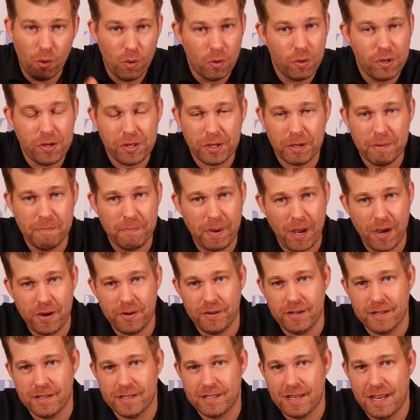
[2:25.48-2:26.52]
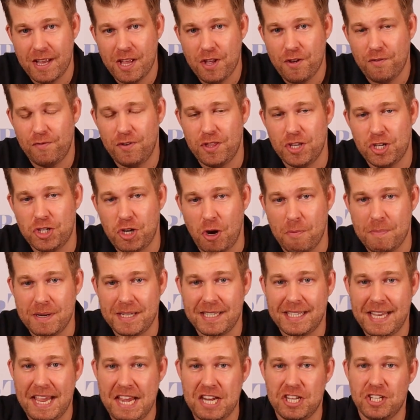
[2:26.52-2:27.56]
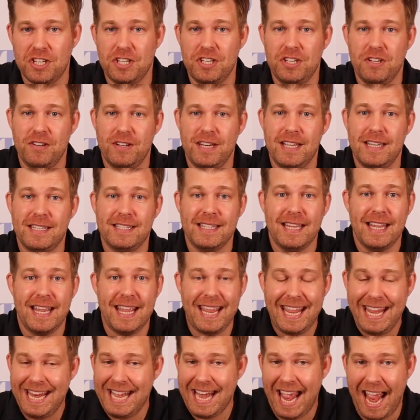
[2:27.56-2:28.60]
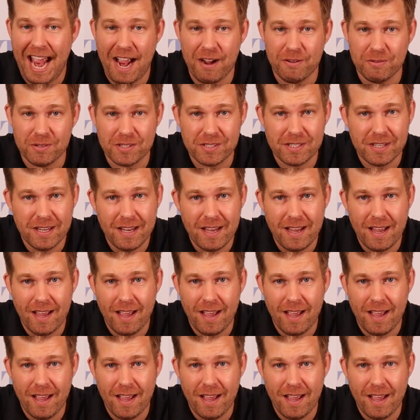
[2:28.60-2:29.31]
all of the components for the shock mitigation units in-house,